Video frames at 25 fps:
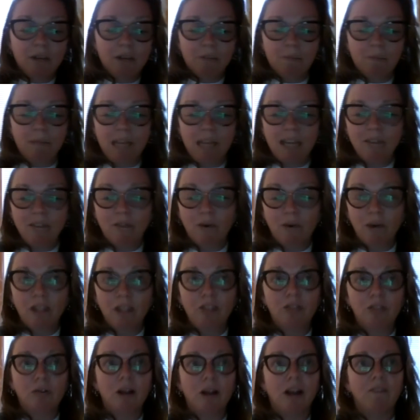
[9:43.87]
me
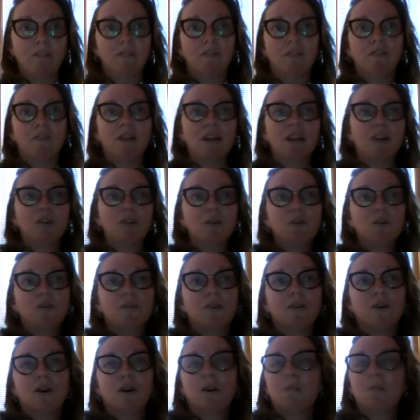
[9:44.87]
voice track for
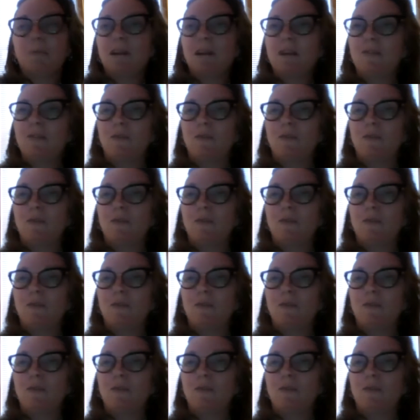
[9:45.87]
Vancouver or me